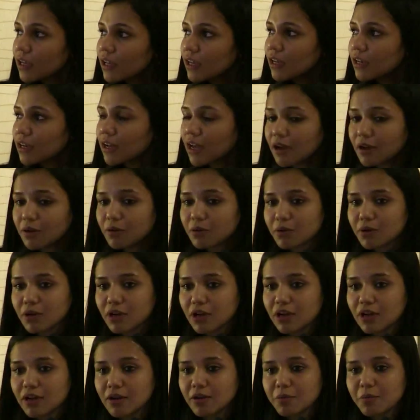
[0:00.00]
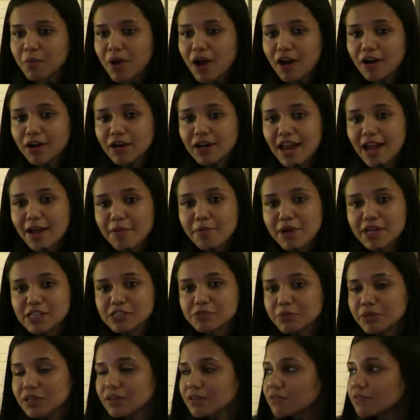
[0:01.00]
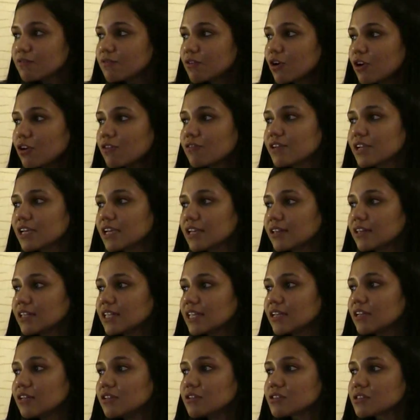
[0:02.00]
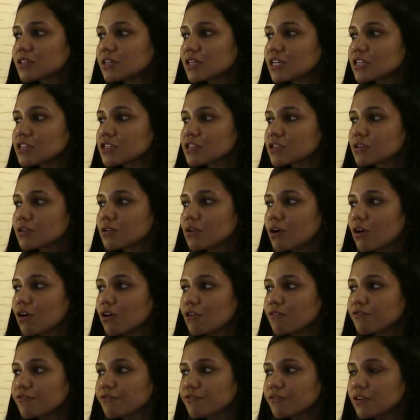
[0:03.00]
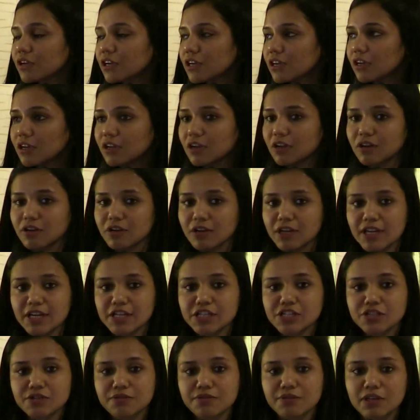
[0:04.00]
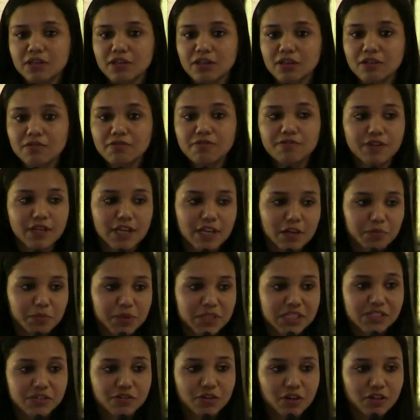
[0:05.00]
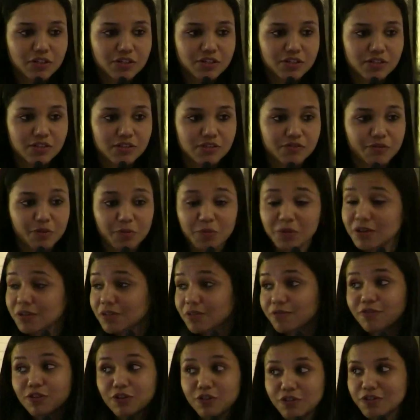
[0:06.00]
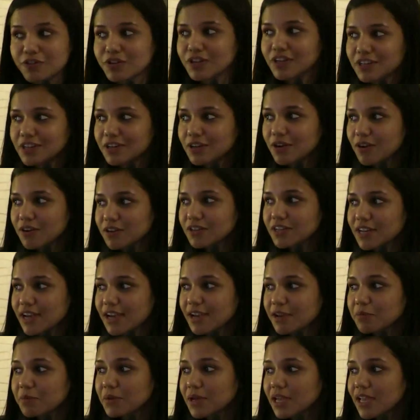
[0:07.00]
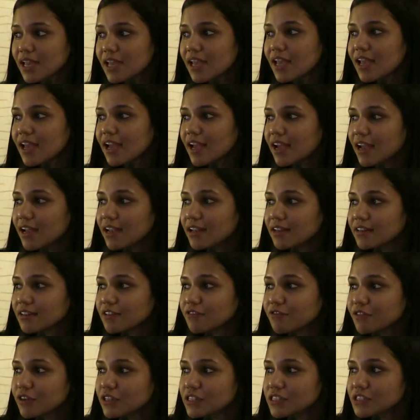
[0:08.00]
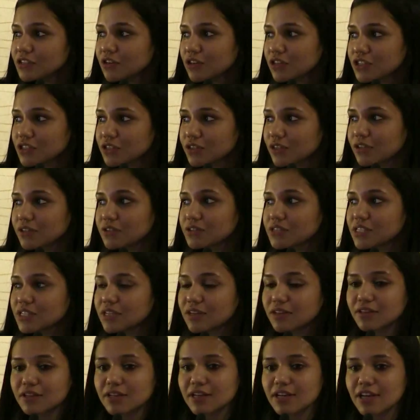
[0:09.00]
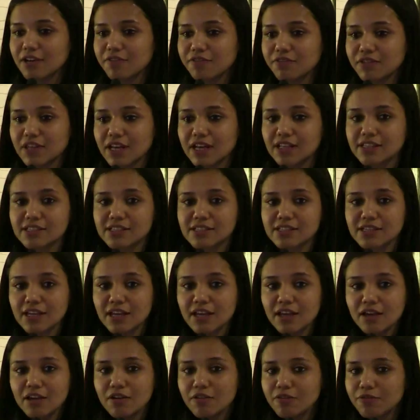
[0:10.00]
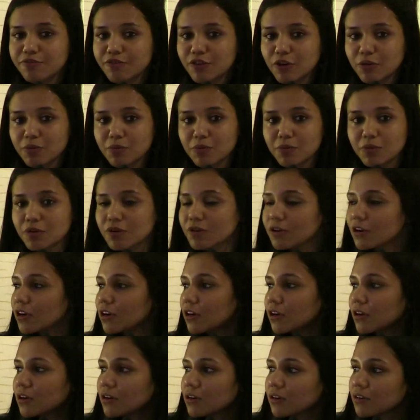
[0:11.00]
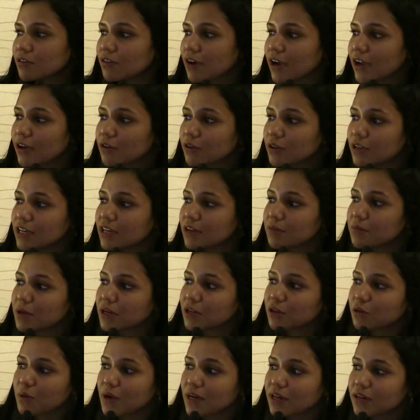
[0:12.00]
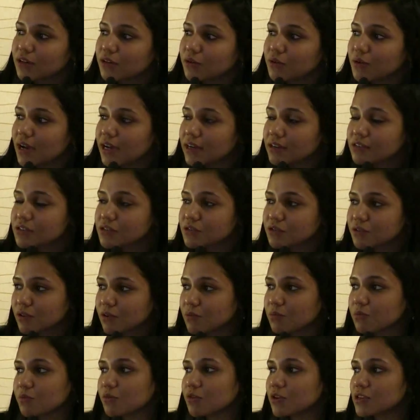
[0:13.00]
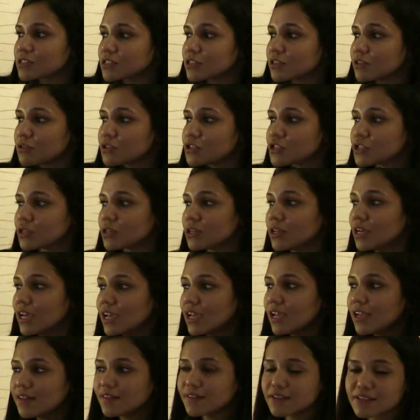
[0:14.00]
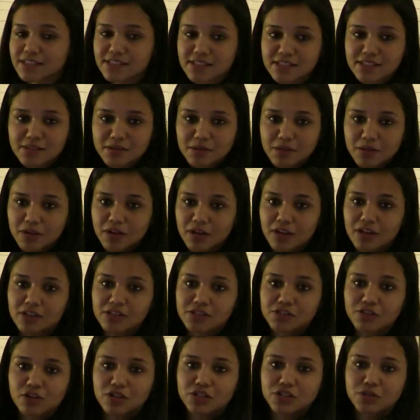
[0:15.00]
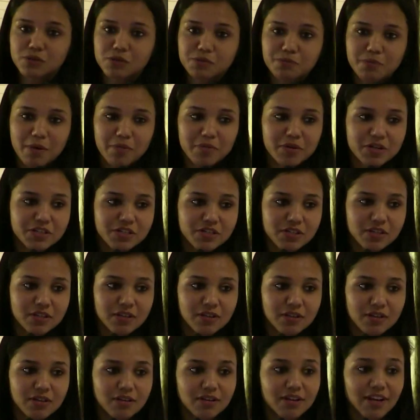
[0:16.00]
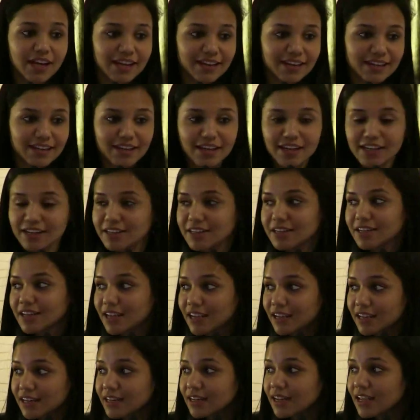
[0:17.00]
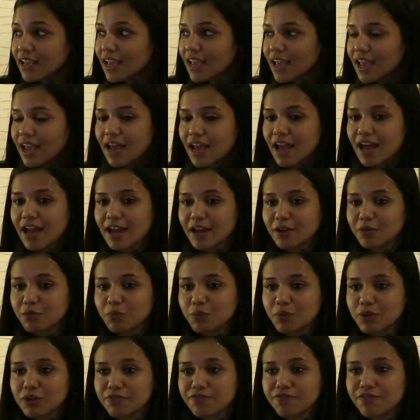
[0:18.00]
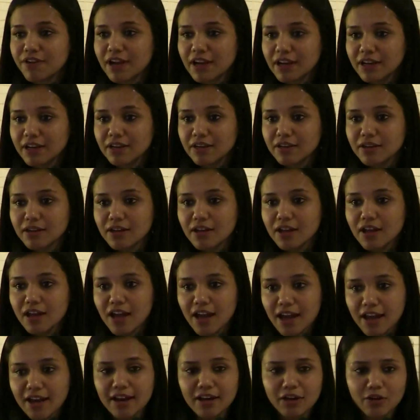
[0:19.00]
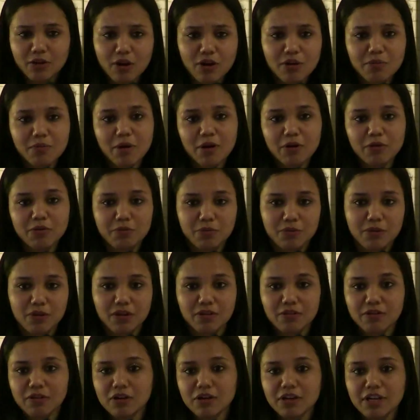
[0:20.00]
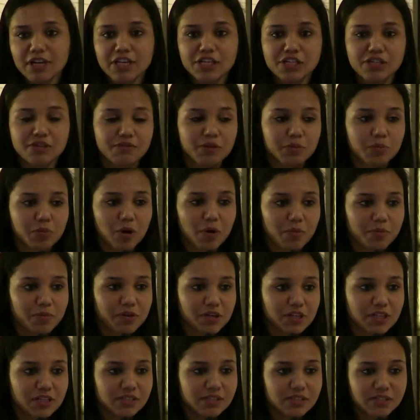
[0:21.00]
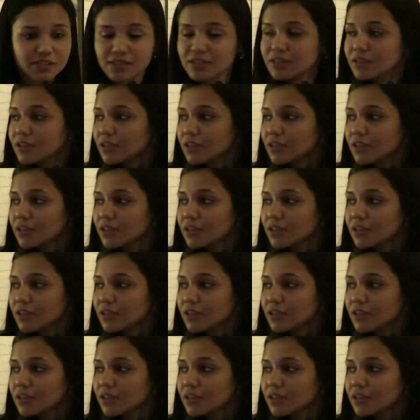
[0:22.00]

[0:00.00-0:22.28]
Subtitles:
Now, our lab has been involved in the elucidation of HEV VLP structures for a really long time. And the first structure that you see on the left, that's from cryo-EM at 22 angstrom resolution. This structure was published in 1999. And we find, and I'll talk about HEV properties